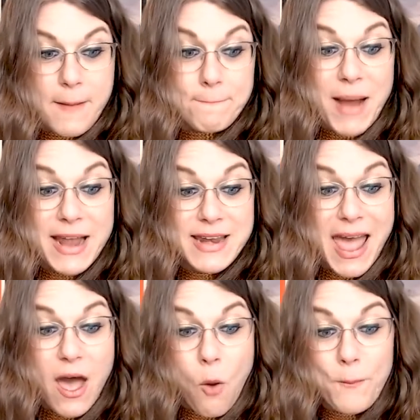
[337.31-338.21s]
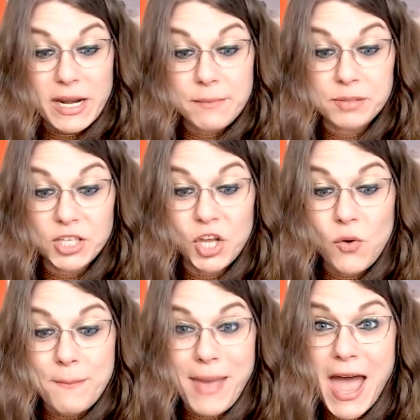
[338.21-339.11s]
By now, Buddy Blue
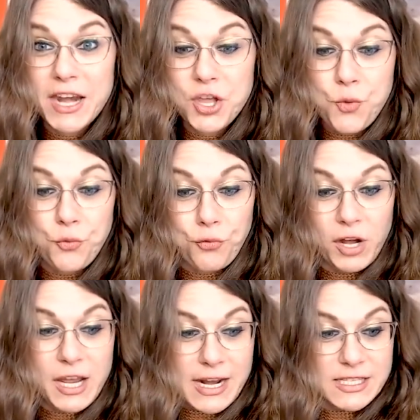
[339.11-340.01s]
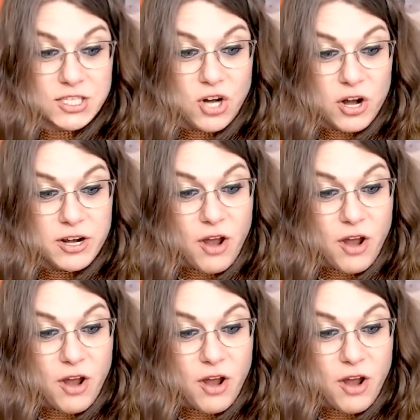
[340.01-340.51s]
and Patty O'Green had started